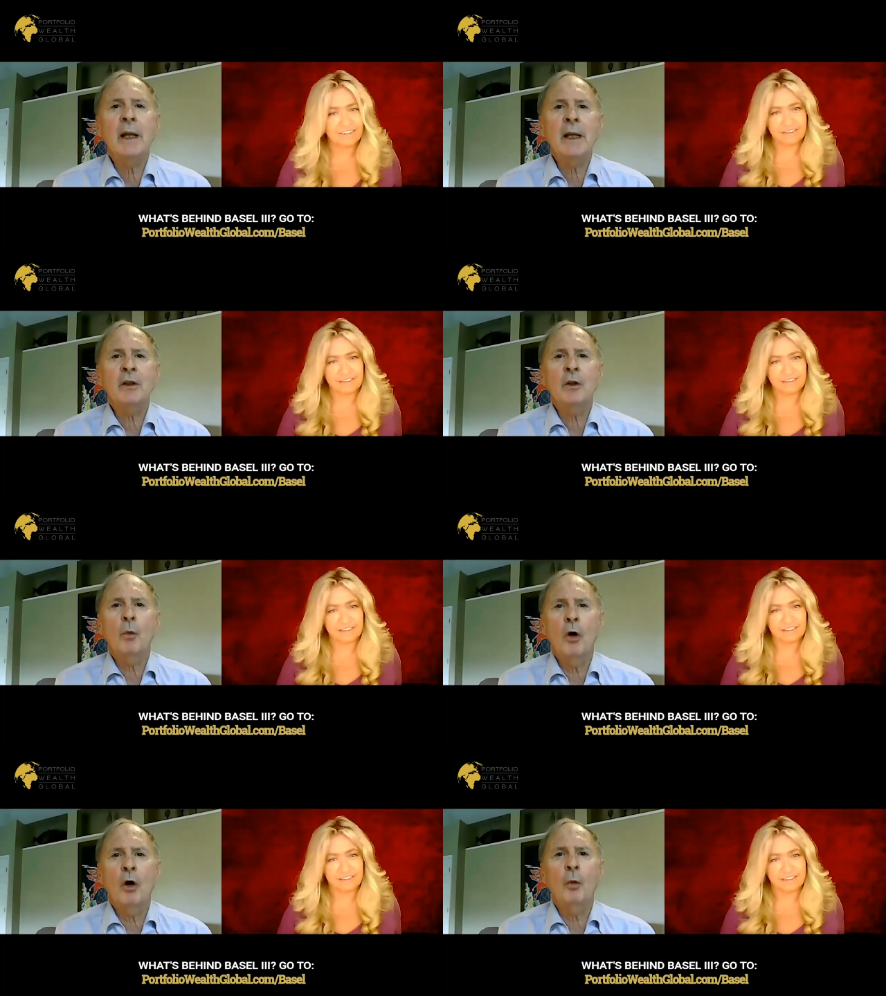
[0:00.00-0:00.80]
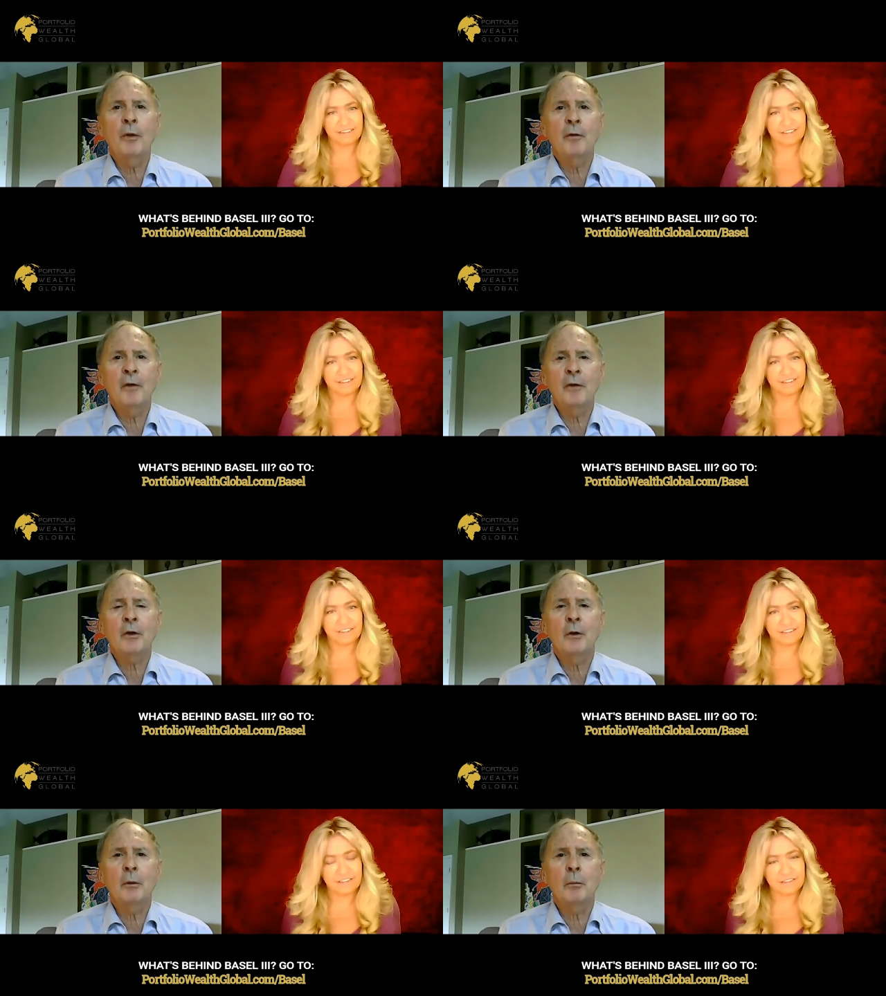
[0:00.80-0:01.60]
Speaker 1: the wall with the physical
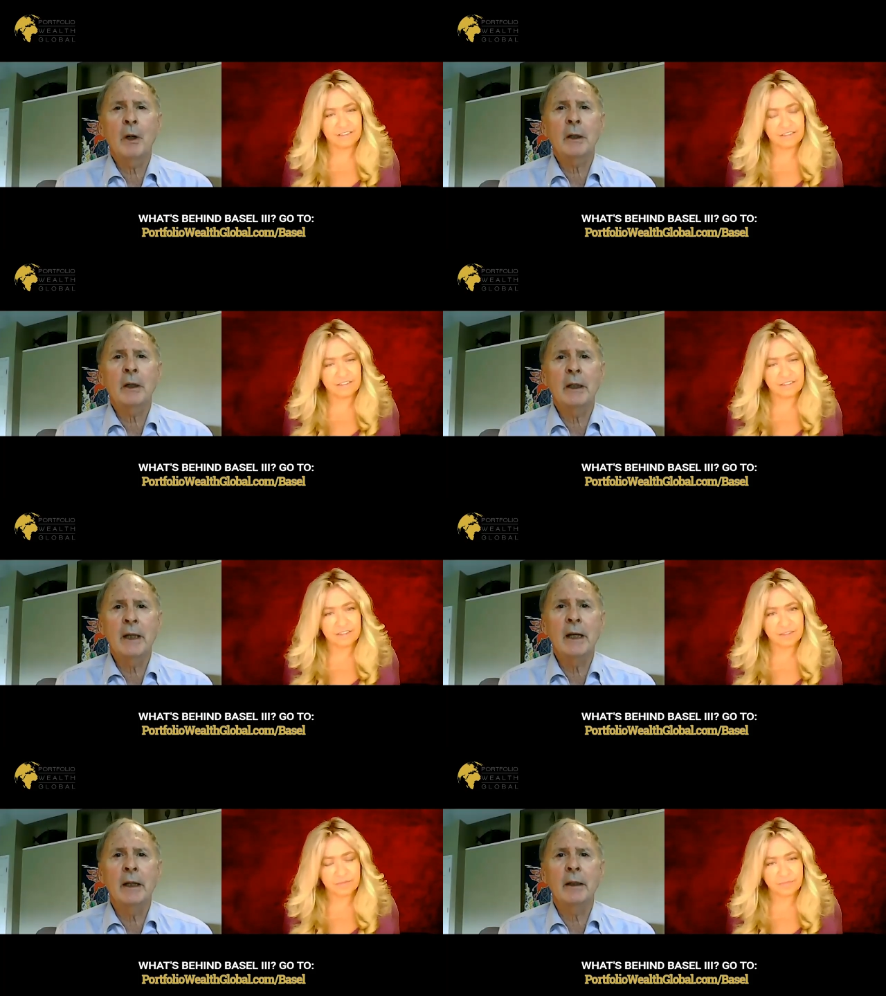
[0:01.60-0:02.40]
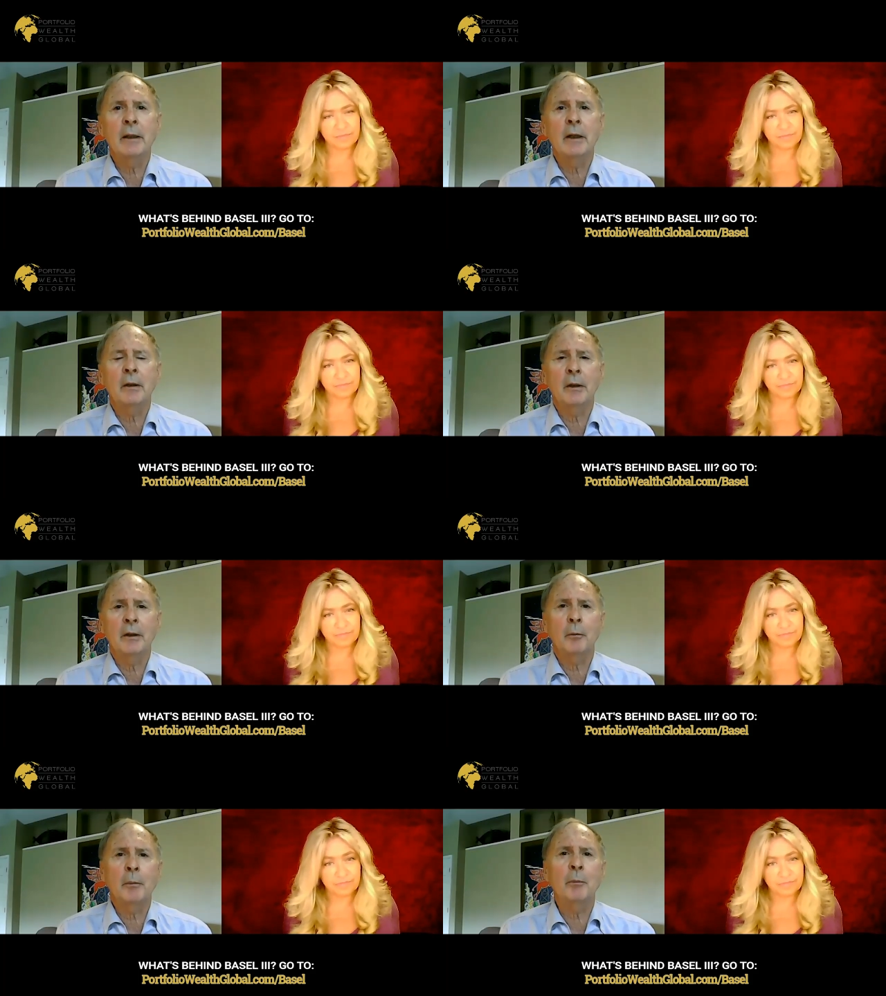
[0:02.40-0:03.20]
market again, it, it'll be in
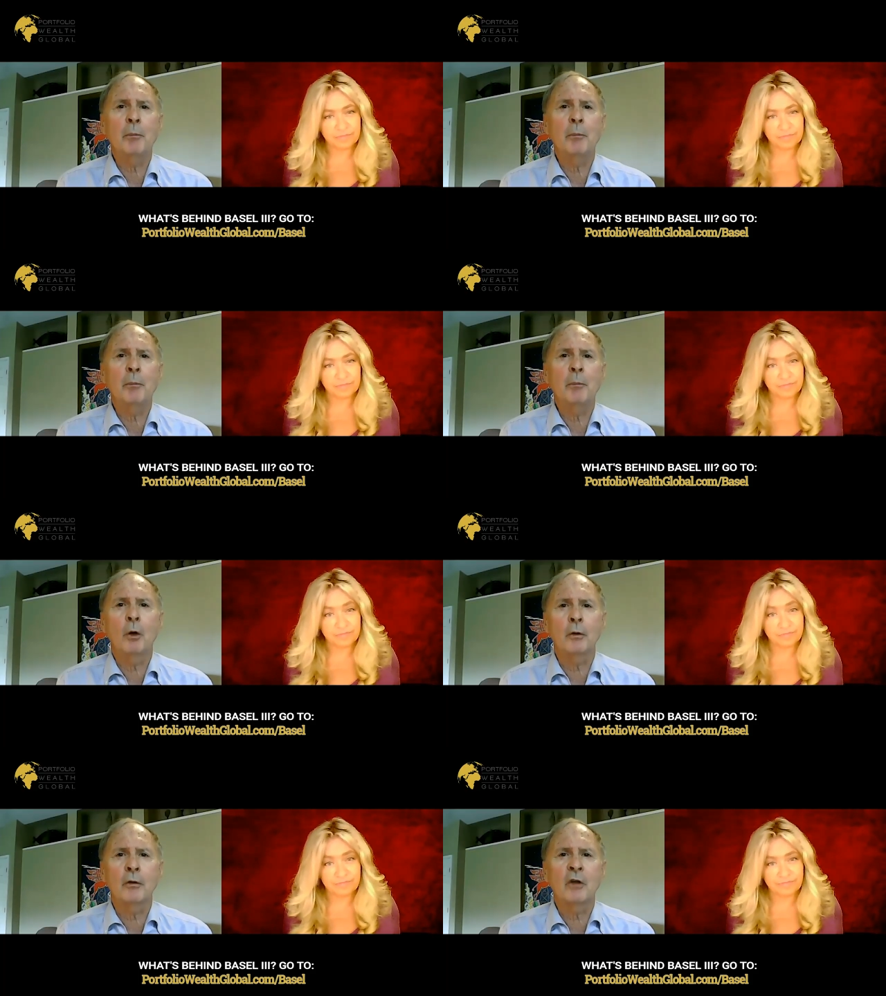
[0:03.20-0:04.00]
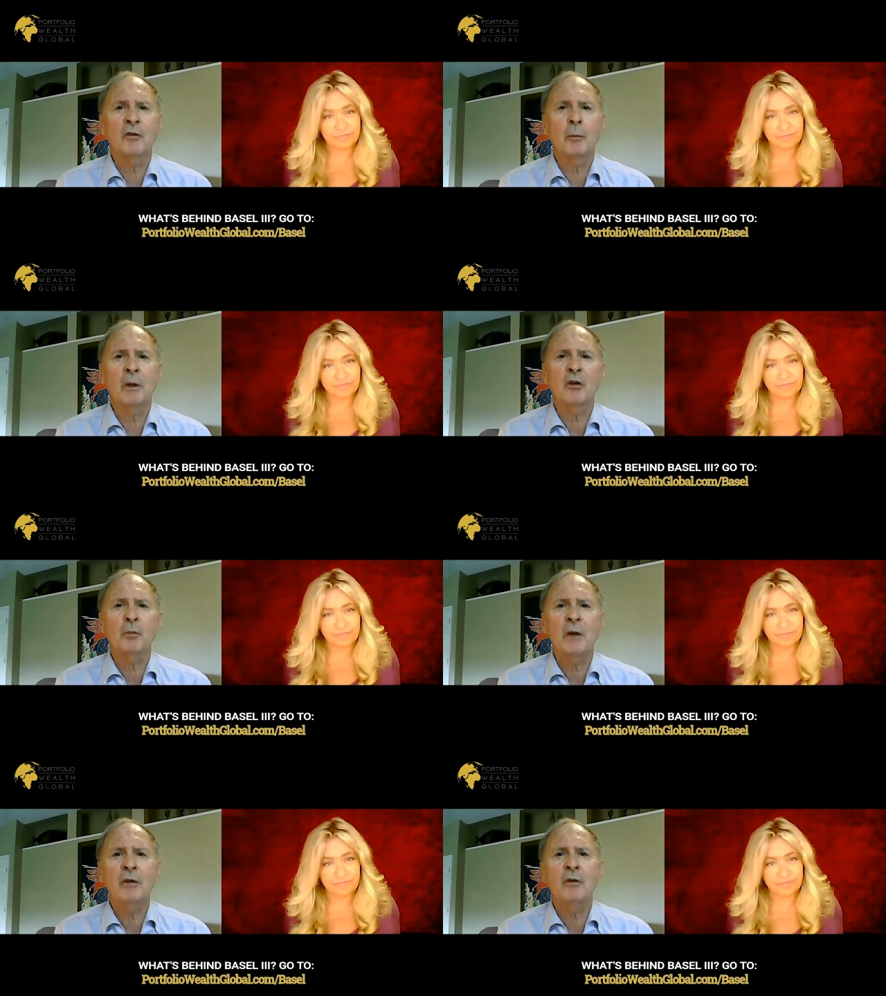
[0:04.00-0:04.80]
both gold and silver, but especially
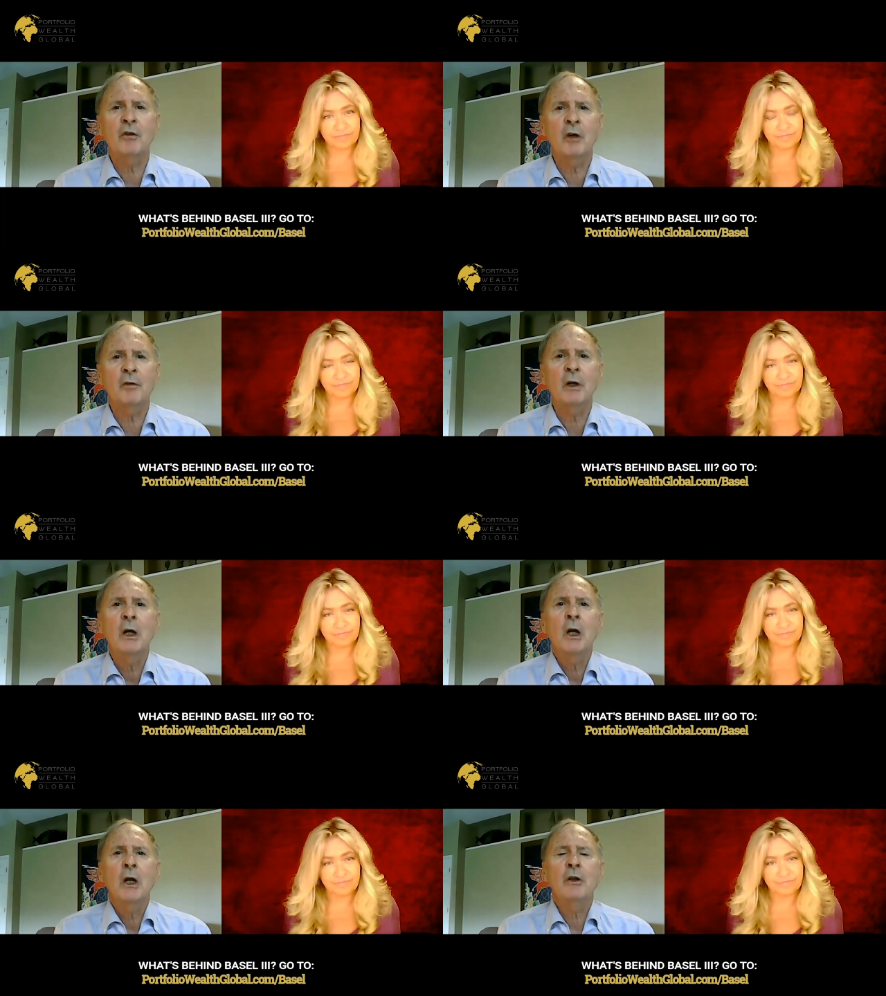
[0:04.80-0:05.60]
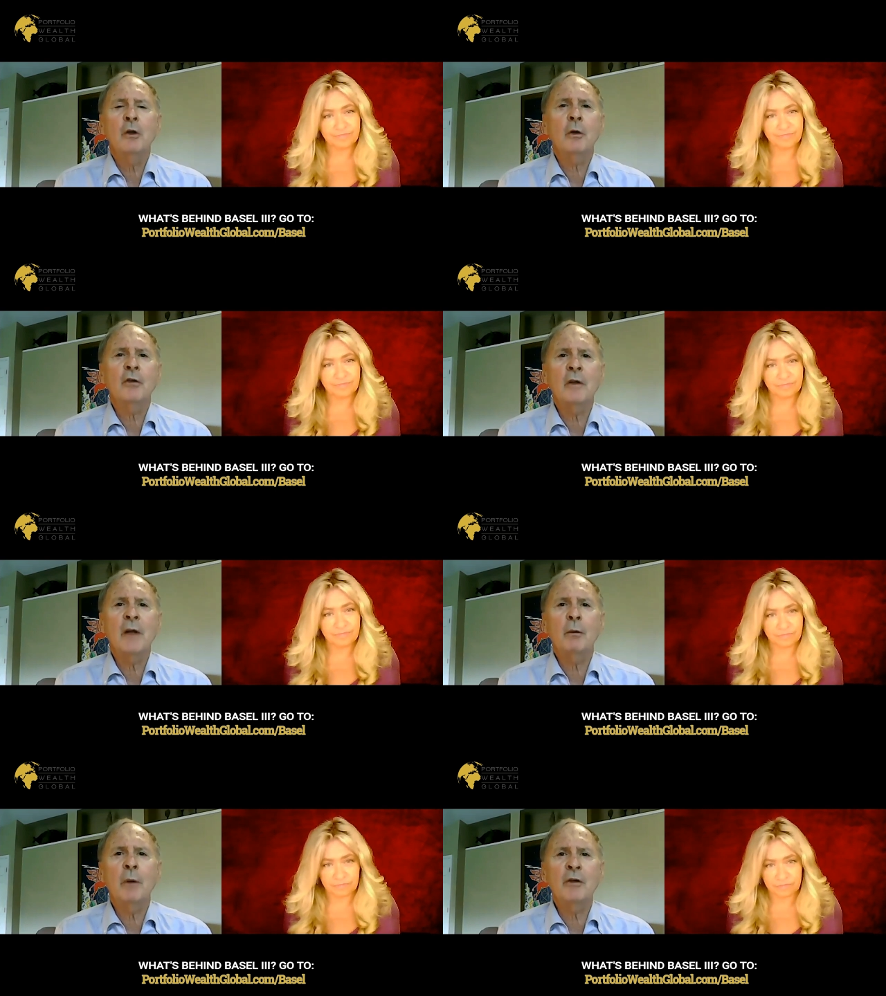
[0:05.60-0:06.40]
silver, you can see that
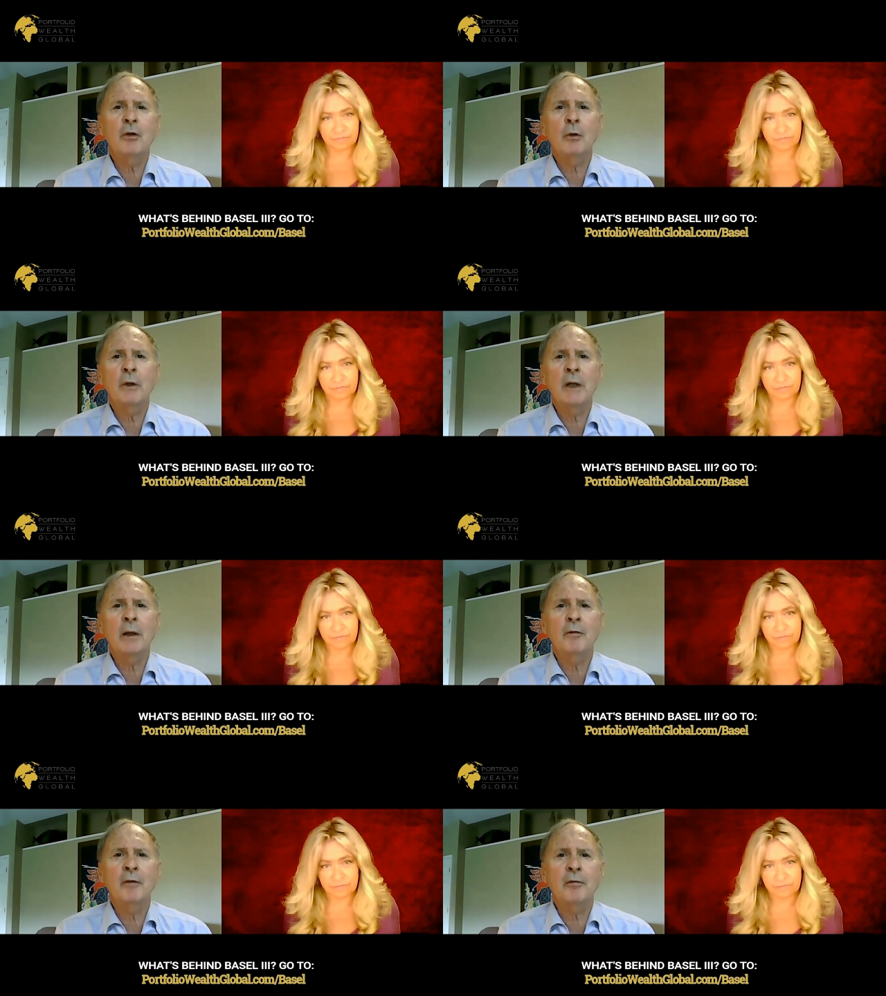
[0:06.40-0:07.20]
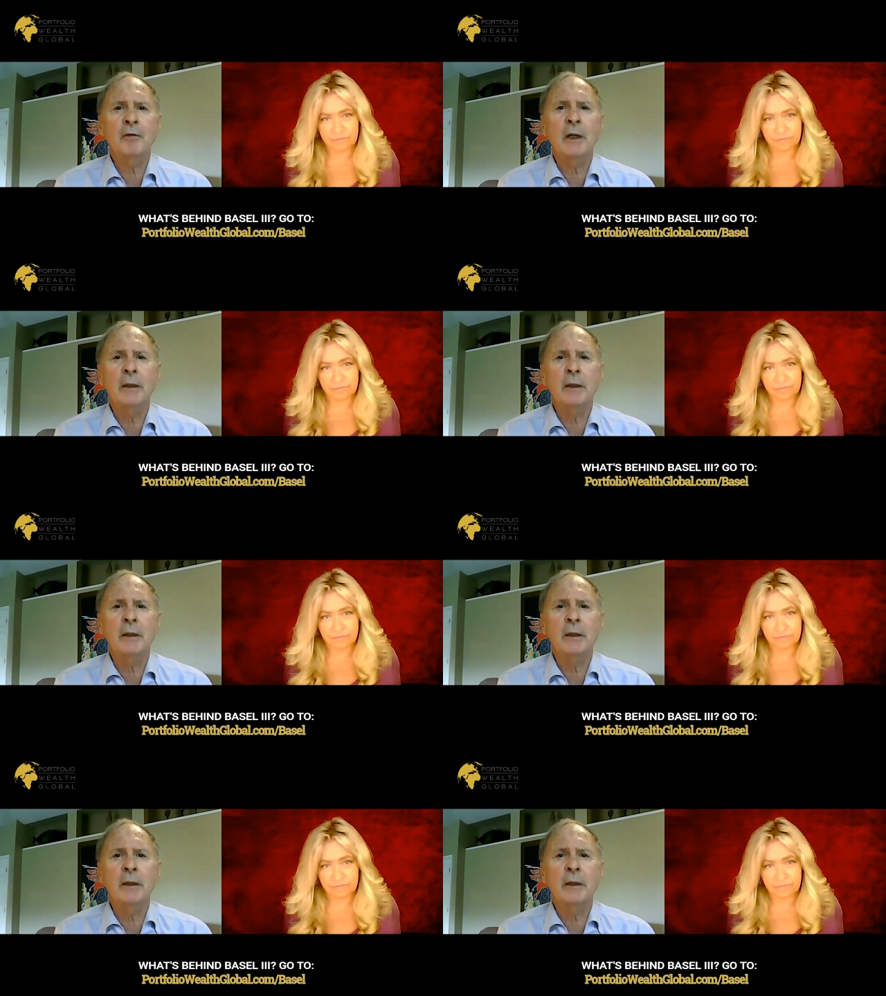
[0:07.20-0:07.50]
ratio go down to fifteen.